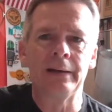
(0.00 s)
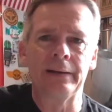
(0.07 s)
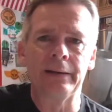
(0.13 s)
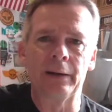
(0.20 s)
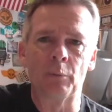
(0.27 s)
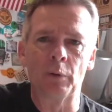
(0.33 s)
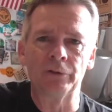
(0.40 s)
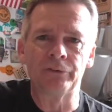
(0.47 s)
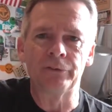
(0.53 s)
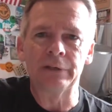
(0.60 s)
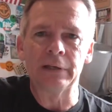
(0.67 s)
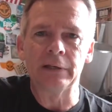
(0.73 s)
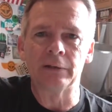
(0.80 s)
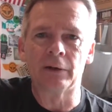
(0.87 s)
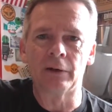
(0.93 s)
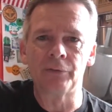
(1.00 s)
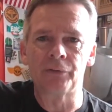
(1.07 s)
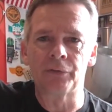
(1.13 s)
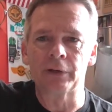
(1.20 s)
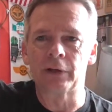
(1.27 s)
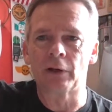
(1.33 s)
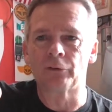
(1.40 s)
Now once again, I
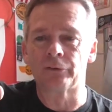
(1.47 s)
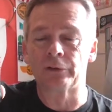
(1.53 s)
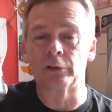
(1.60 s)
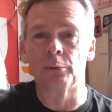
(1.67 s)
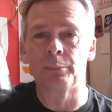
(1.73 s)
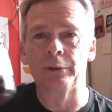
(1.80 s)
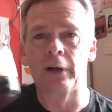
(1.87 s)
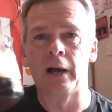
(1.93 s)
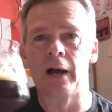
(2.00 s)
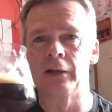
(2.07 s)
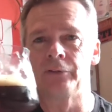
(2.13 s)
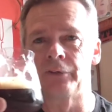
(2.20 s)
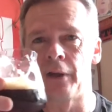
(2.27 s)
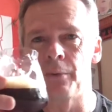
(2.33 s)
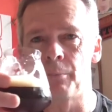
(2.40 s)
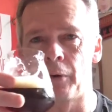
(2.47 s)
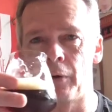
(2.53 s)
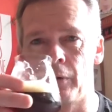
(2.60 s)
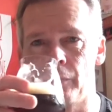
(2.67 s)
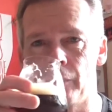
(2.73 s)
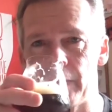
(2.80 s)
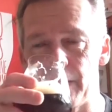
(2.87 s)
think I was a little bit hard done by
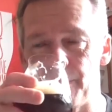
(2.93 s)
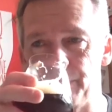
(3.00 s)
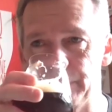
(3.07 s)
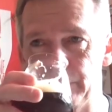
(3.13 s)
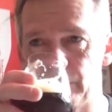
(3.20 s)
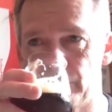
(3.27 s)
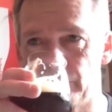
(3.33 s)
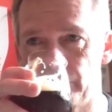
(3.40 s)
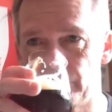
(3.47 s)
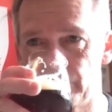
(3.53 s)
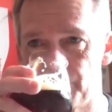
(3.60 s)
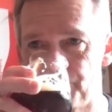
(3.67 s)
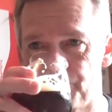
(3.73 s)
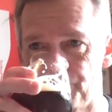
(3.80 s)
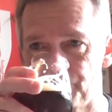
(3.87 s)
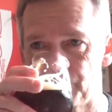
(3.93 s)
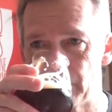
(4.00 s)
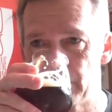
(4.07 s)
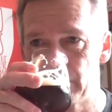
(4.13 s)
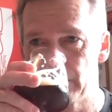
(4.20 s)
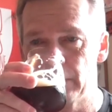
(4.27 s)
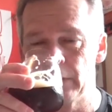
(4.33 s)
on that, because
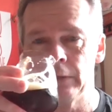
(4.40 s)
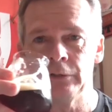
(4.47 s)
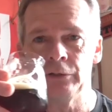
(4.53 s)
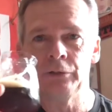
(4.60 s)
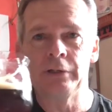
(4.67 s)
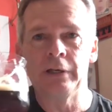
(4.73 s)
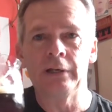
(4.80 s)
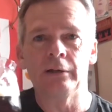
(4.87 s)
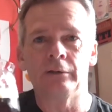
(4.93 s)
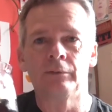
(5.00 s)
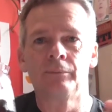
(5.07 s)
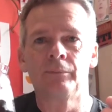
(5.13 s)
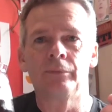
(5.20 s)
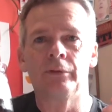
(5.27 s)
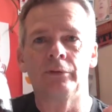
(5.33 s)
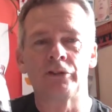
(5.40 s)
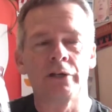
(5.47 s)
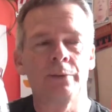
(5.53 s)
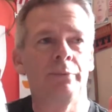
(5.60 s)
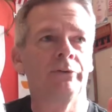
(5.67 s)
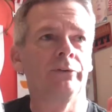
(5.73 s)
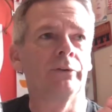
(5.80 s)
you get the
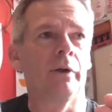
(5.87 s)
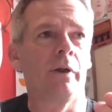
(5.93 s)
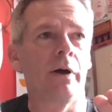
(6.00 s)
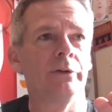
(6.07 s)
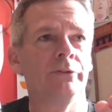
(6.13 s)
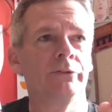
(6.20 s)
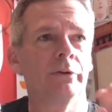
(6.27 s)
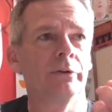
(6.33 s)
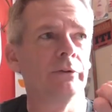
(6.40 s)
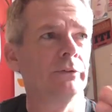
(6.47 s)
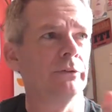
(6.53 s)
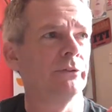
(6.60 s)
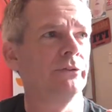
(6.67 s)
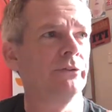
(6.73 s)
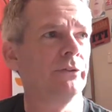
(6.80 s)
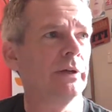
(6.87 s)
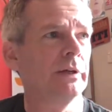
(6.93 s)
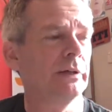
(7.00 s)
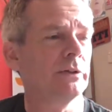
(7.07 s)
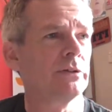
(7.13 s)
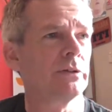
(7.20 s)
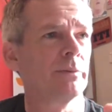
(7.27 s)
Shepherd's Delight's got a
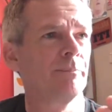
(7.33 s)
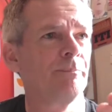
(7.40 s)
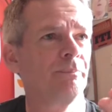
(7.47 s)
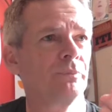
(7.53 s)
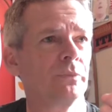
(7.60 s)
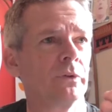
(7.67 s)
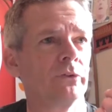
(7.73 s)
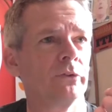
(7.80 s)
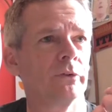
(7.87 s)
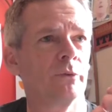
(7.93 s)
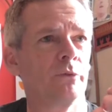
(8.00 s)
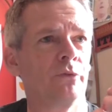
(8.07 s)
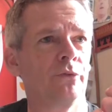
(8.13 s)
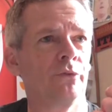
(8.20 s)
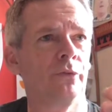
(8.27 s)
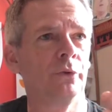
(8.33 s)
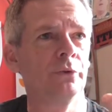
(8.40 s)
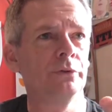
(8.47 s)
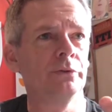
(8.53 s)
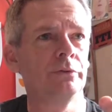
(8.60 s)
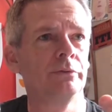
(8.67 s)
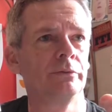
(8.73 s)
distinct sort of
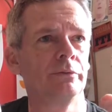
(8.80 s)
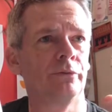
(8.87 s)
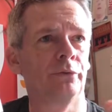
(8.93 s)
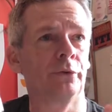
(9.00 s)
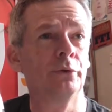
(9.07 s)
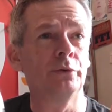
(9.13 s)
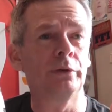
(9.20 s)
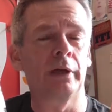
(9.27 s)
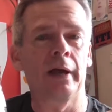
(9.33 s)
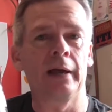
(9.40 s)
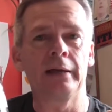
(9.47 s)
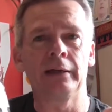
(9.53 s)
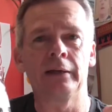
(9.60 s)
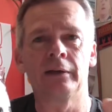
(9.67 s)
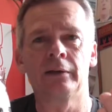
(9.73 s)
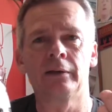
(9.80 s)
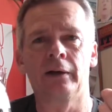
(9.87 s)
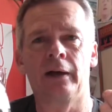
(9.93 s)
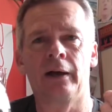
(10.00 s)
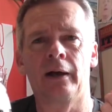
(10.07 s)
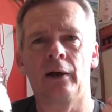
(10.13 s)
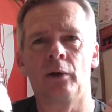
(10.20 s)
fruit cake,
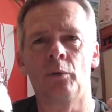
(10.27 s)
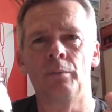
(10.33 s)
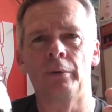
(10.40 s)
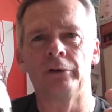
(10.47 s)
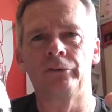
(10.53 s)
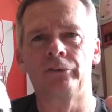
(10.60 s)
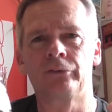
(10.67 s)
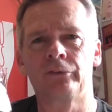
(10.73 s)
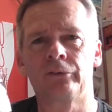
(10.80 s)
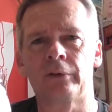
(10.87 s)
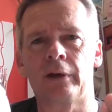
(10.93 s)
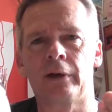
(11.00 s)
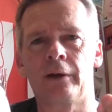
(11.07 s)
almost